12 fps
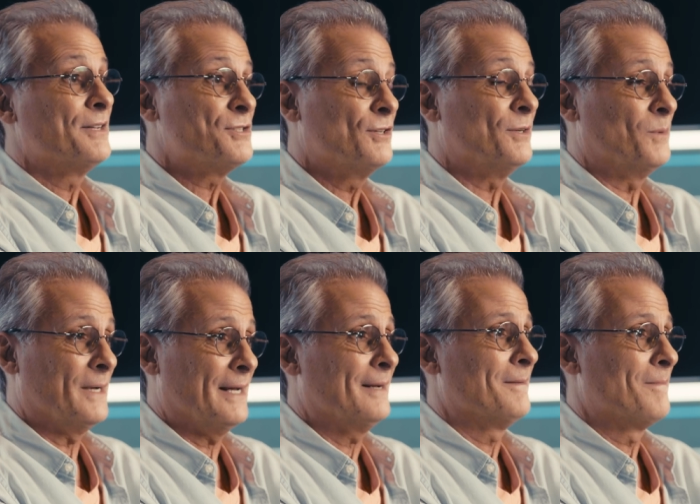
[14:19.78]
It's a good
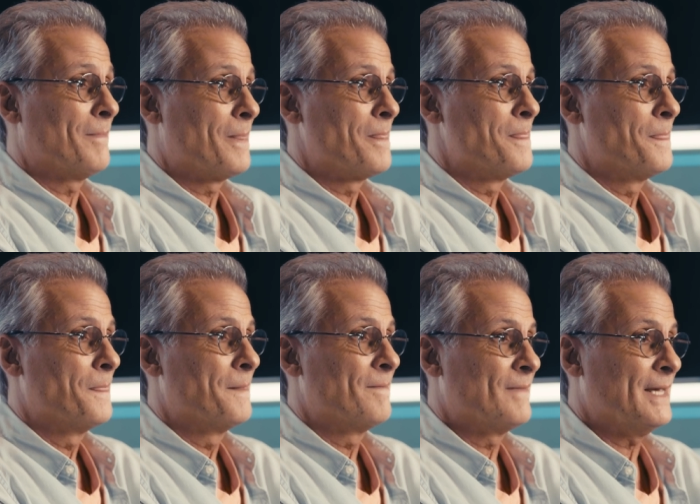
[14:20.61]
way. Shutting it off.
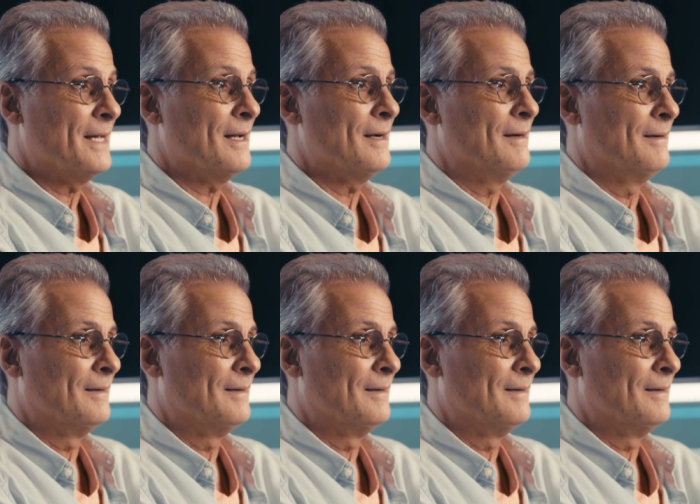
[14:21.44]
Yeah.